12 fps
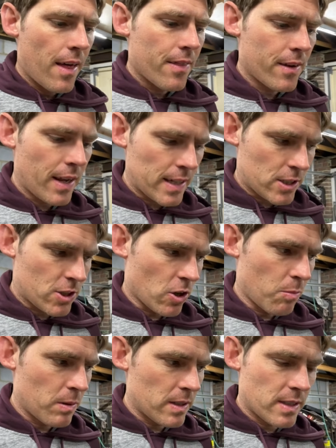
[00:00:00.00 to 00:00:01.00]
The next
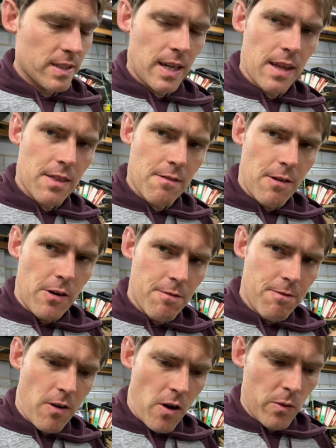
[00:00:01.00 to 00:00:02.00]
job is to get the very
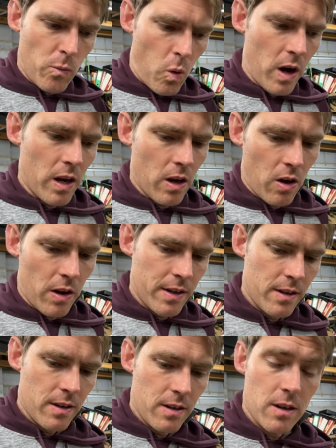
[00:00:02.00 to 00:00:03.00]
fine white
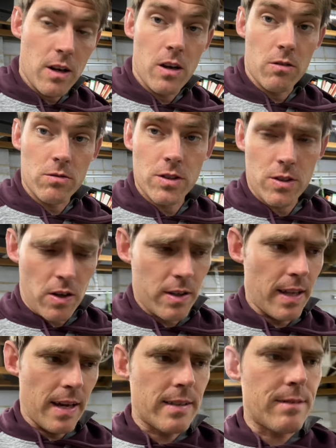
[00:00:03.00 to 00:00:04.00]
line alongside
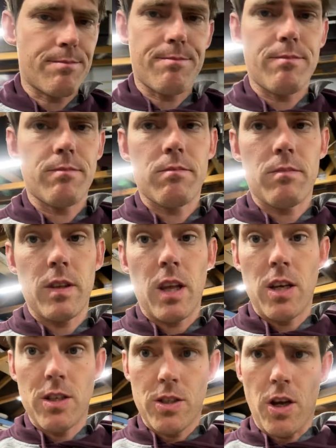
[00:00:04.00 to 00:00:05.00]
that.
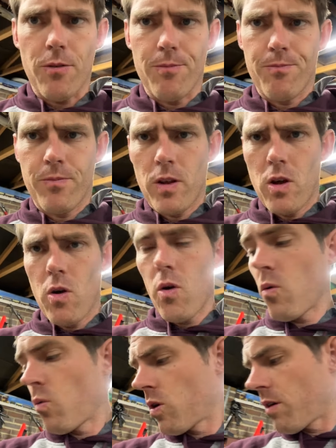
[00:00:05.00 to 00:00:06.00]
So
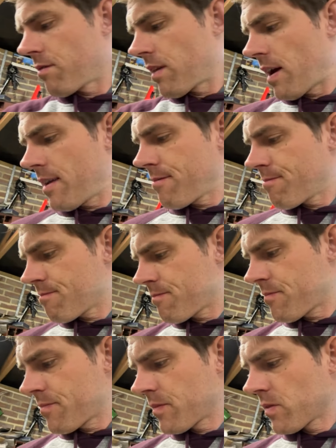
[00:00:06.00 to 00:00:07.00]
what I've done,
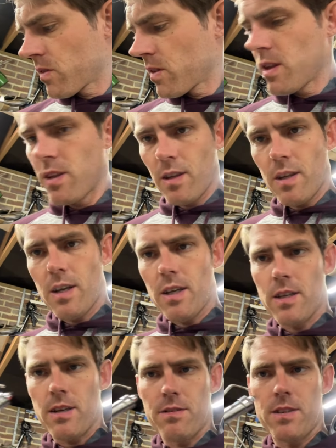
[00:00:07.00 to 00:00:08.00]

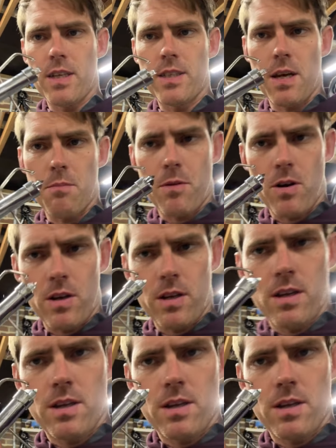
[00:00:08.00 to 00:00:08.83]
I've set up my